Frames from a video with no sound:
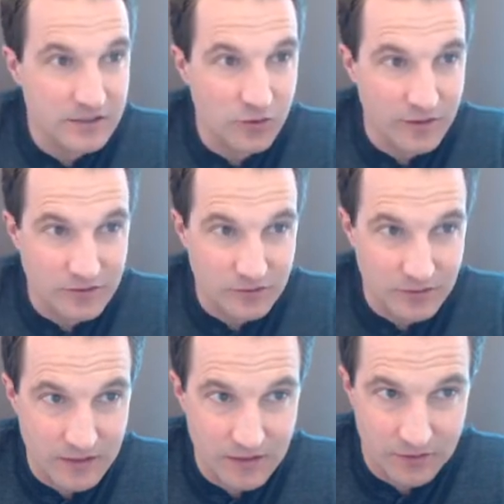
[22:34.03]
is going to
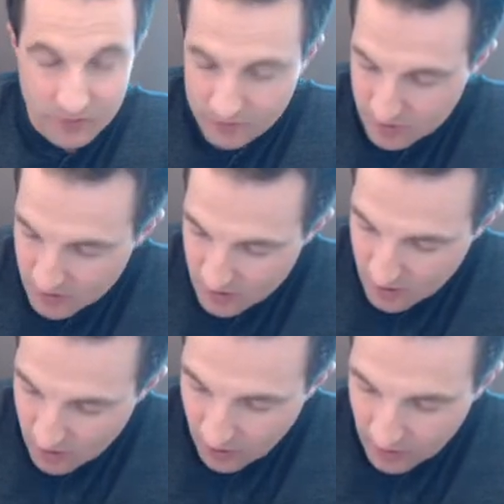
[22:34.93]
yield
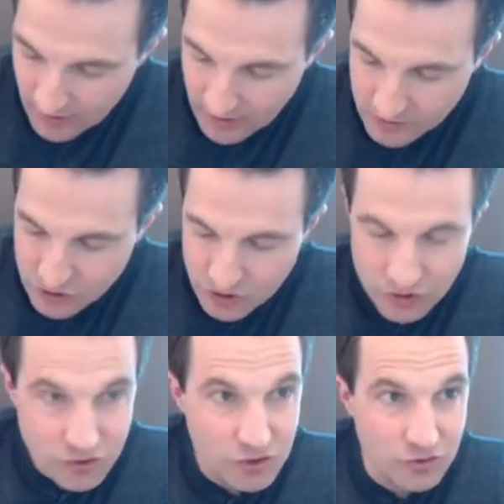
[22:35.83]
our
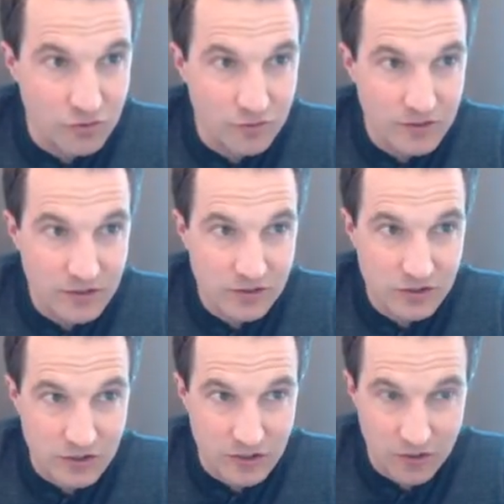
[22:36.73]

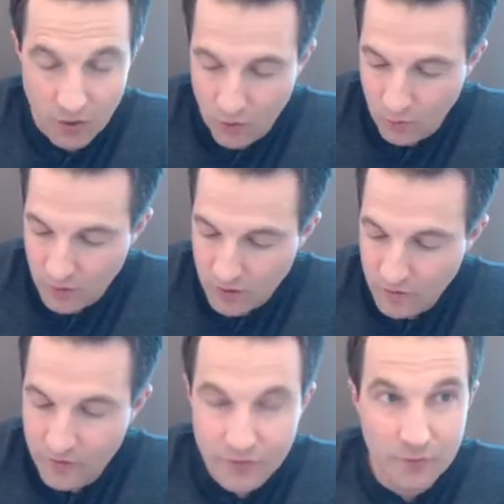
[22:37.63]

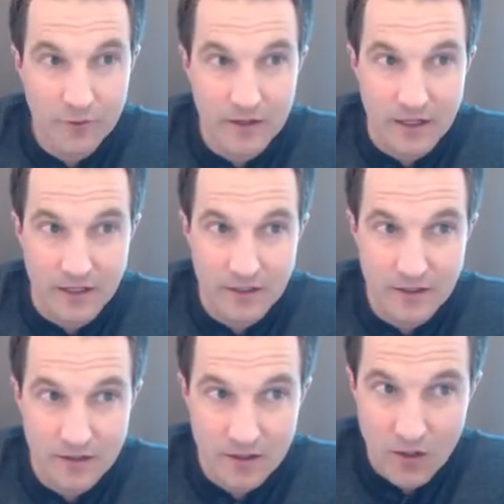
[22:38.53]

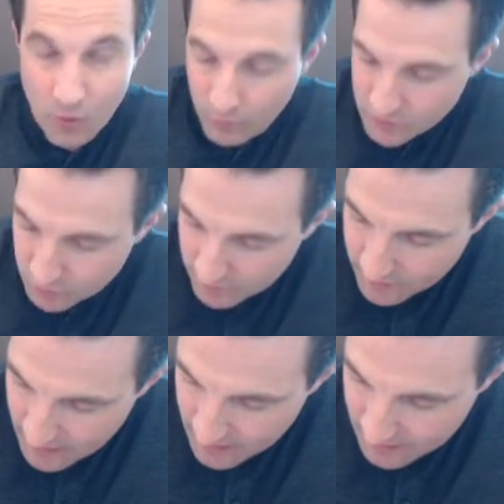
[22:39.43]
H2CO3, which will
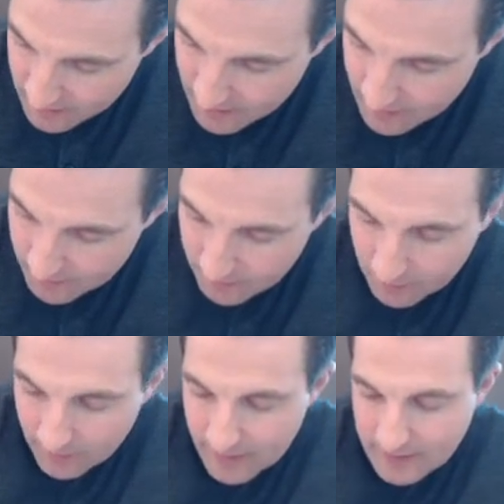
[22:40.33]
then
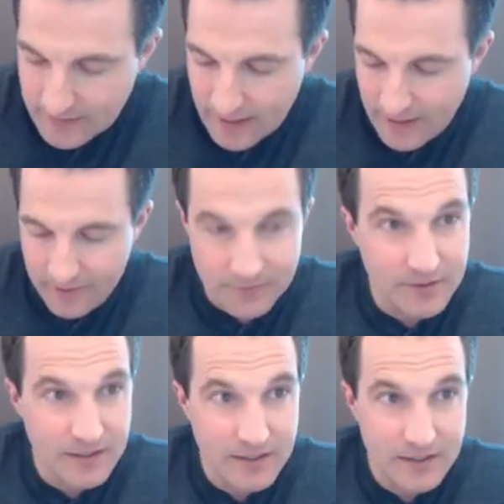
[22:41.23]
break
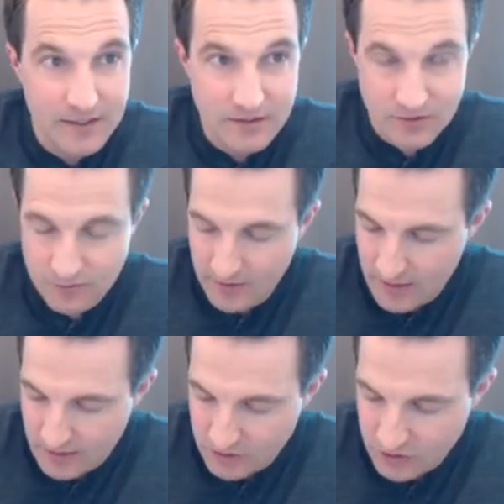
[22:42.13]
down into
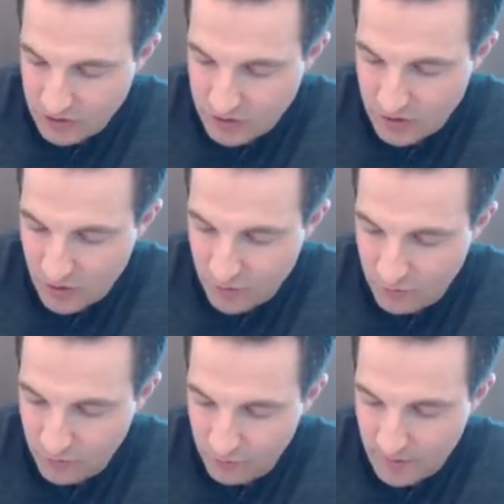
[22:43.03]

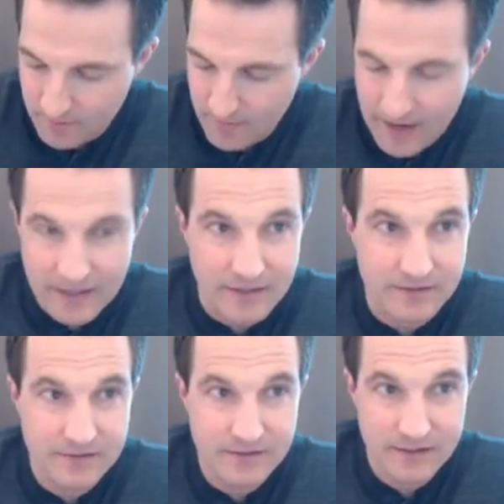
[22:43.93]
HCO3
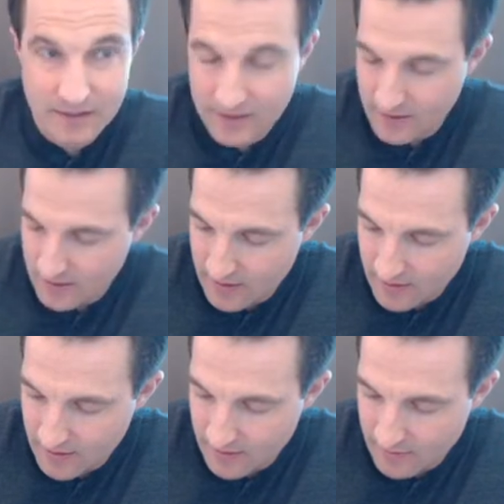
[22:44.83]
minus
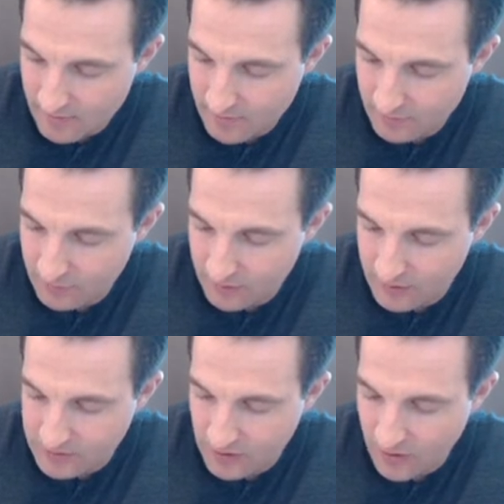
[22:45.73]

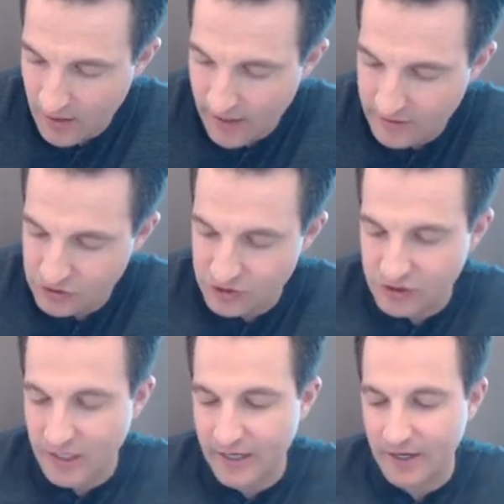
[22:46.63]
plus our
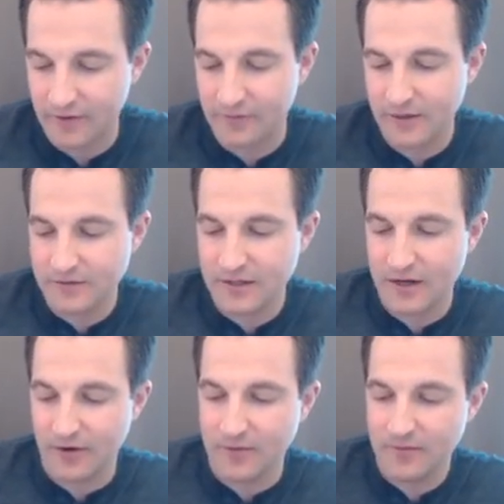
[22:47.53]
hydrogen ion right
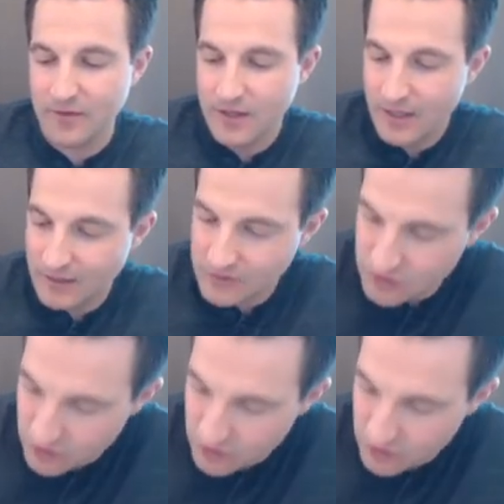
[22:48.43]
there. And